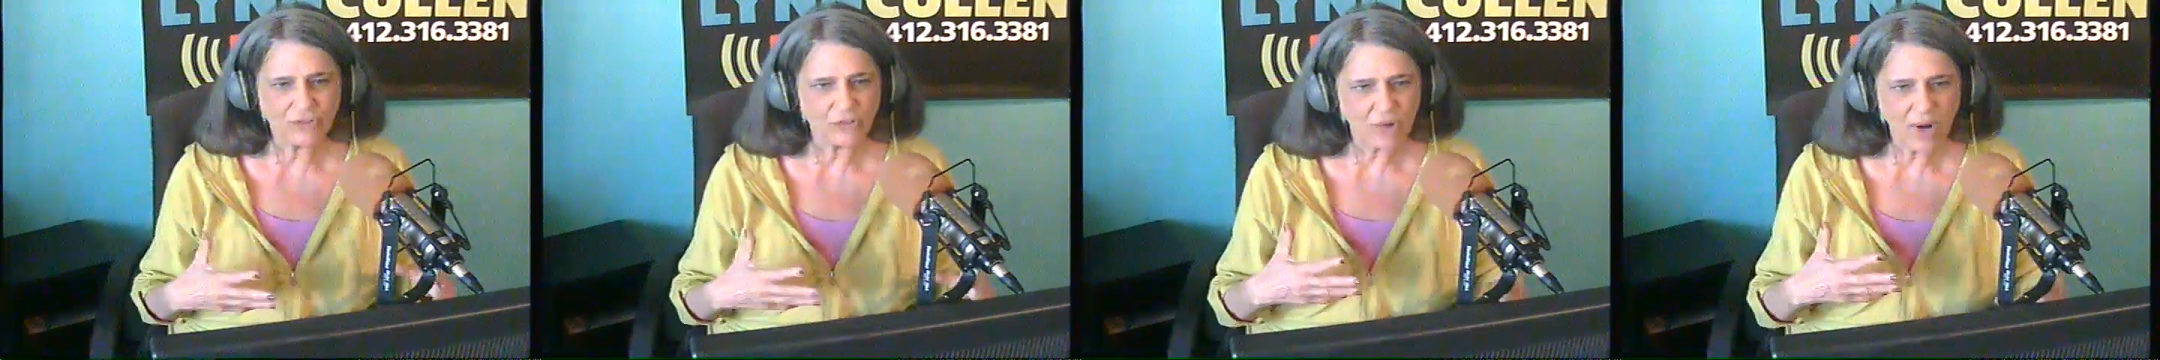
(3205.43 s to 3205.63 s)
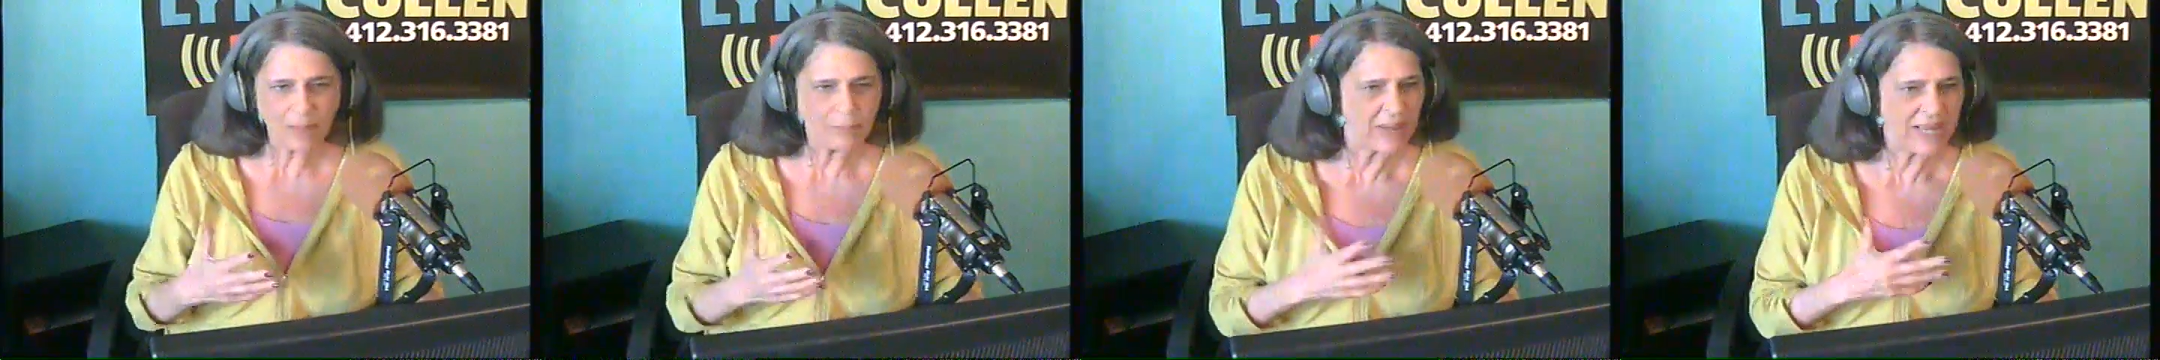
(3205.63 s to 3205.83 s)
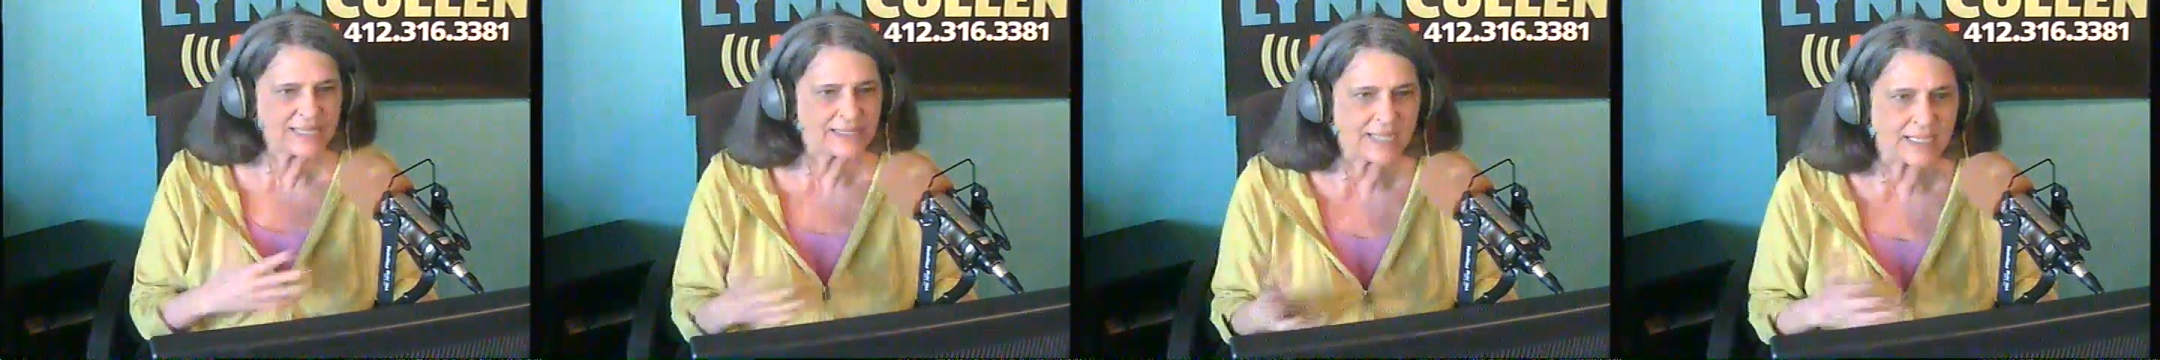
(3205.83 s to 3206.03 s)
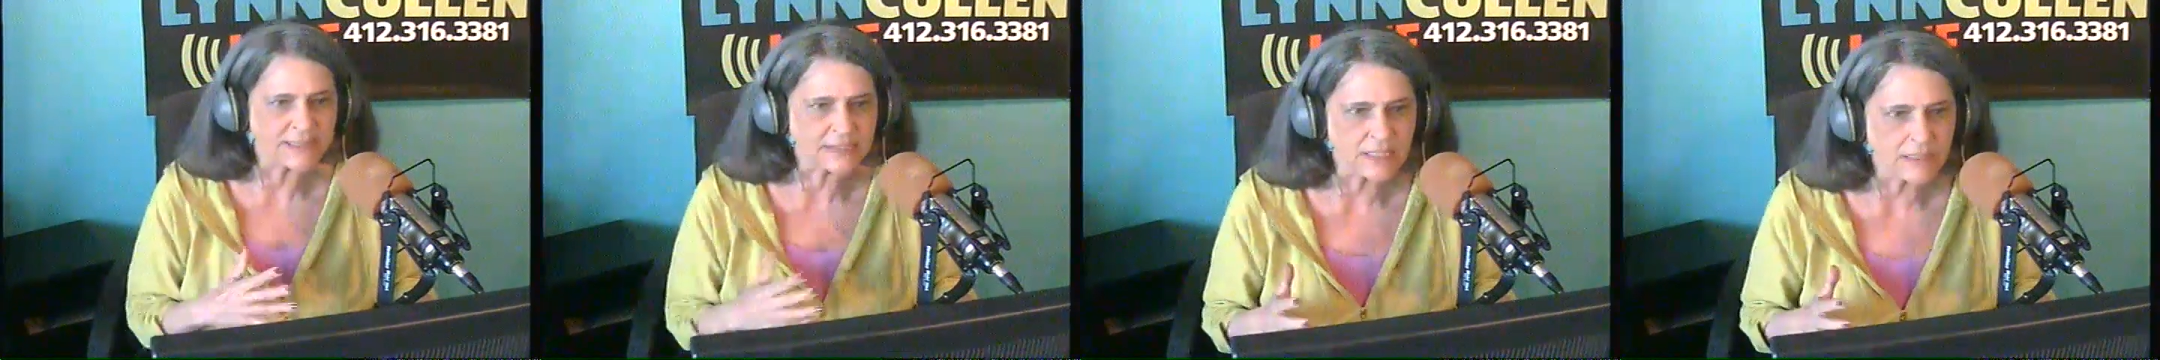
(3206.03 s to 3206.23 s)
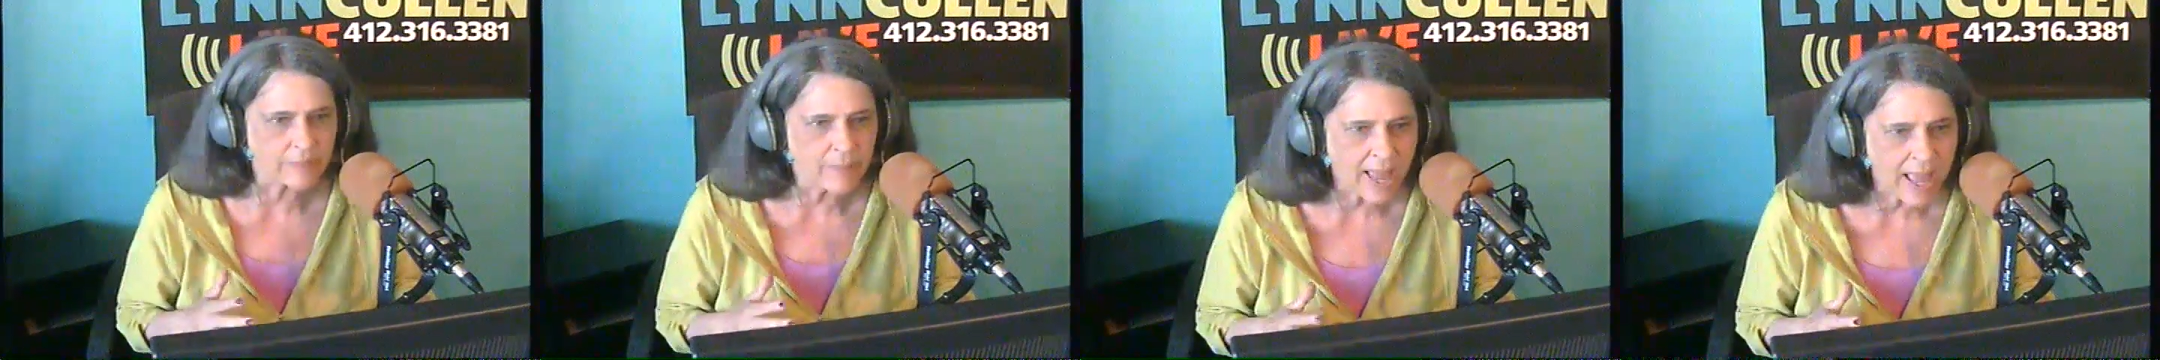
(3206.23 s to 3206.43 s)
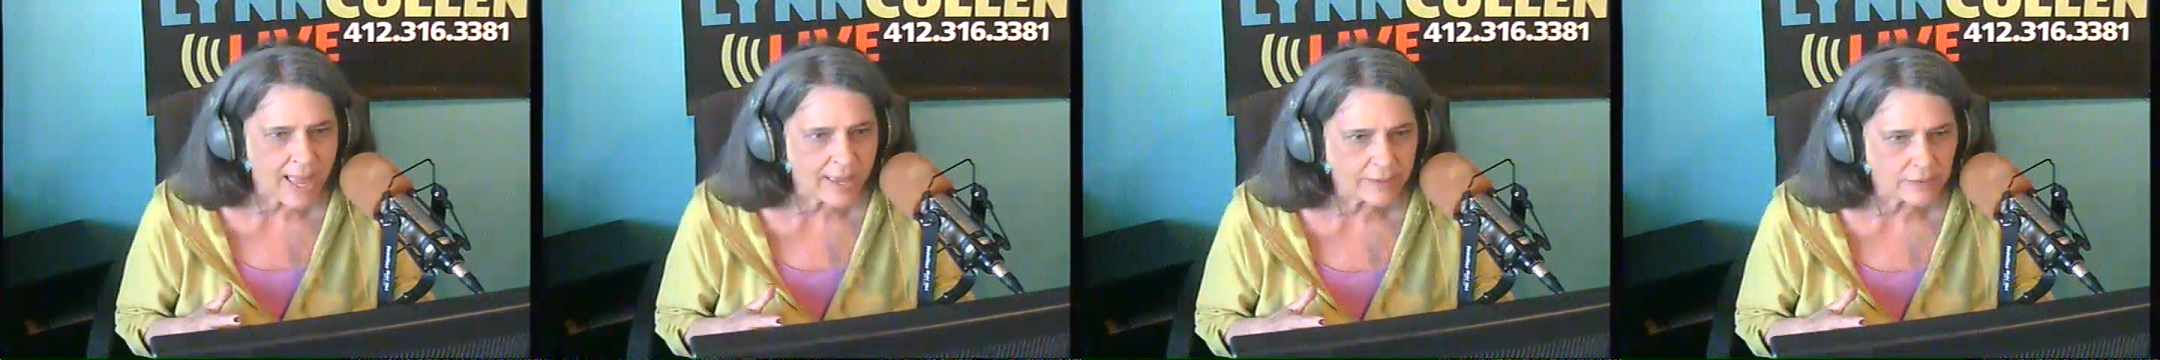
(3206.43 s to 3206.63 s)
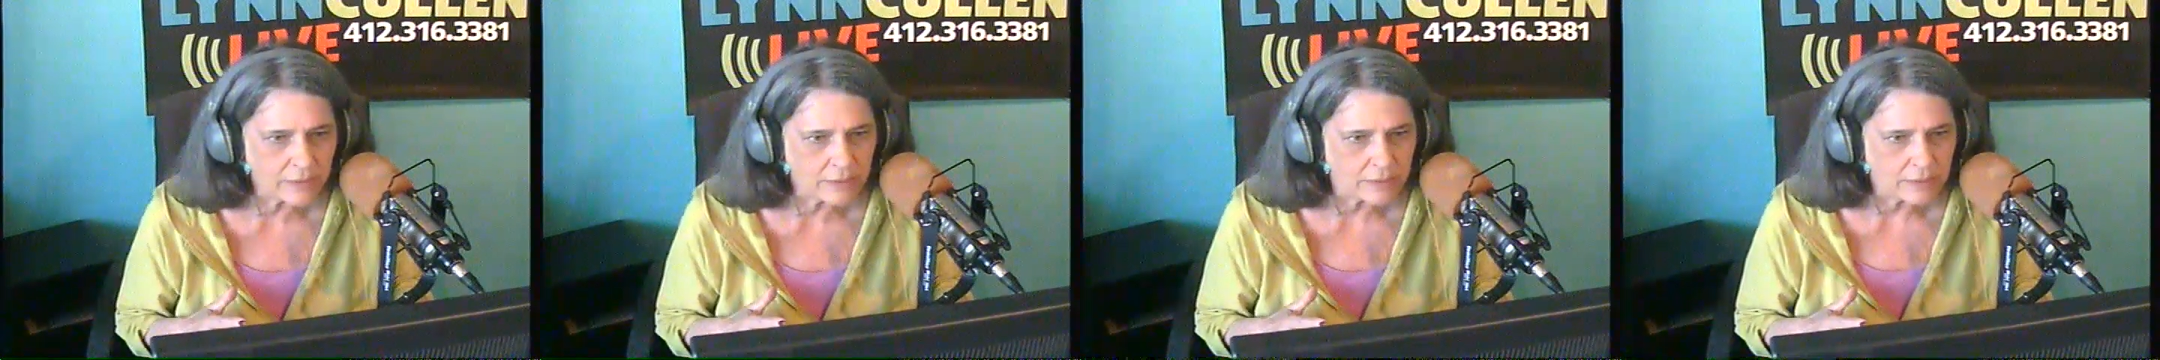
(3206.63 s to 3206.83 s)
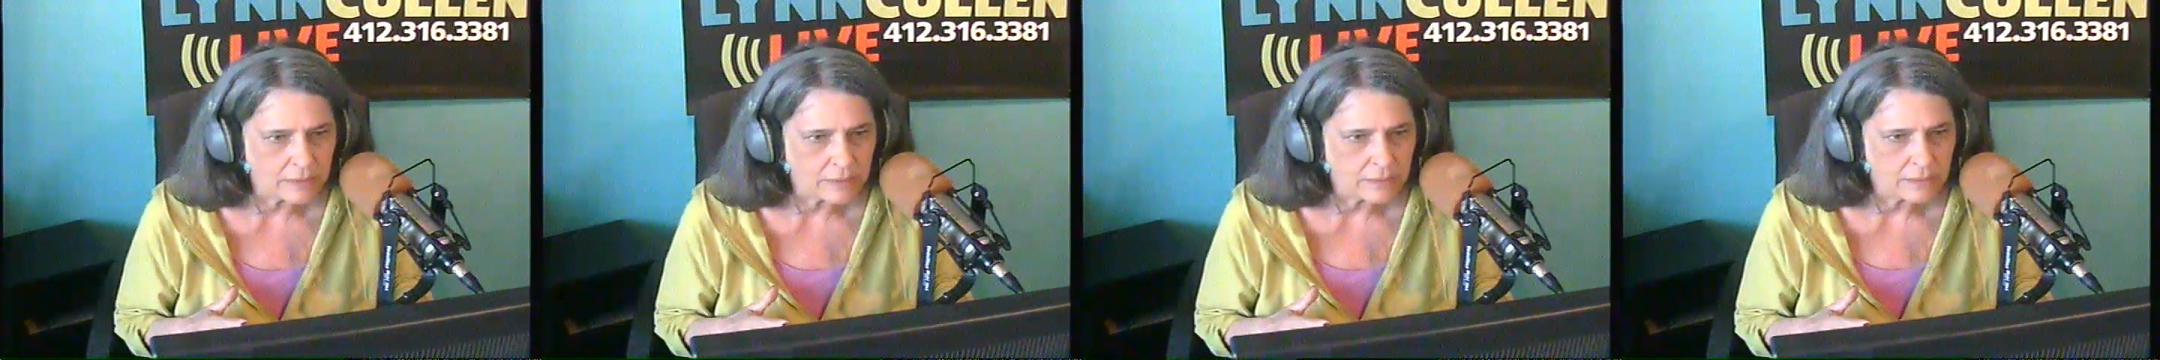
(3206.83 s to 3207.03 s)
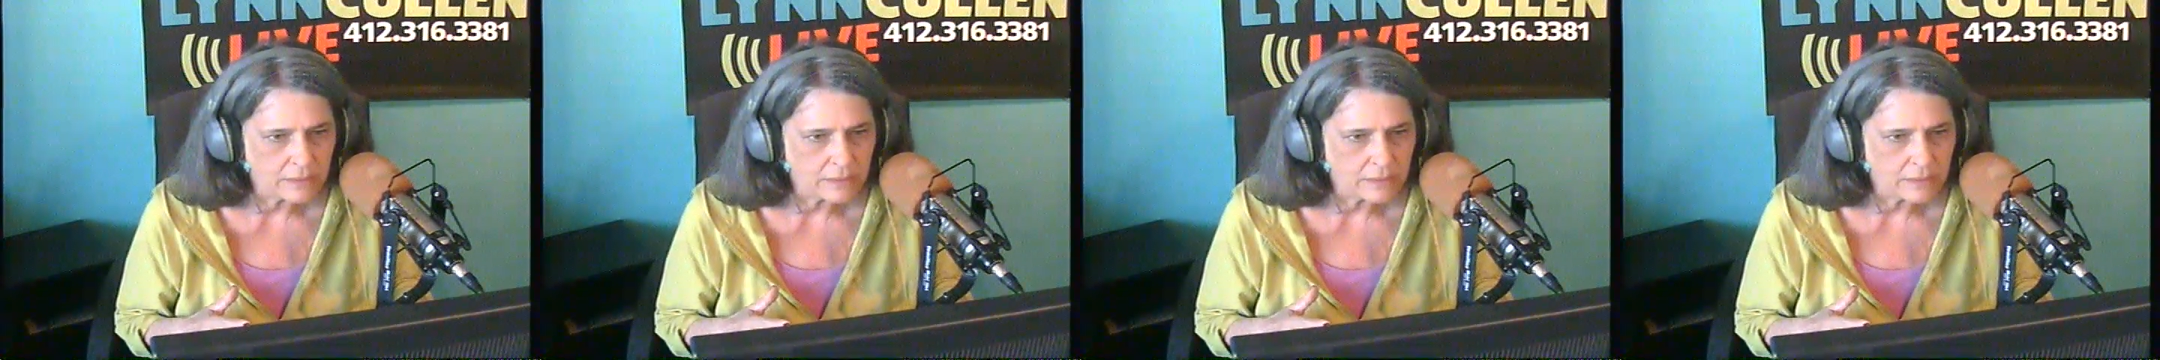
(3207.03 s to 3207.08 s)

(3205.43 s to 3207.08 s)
Trump. It doesn't matter.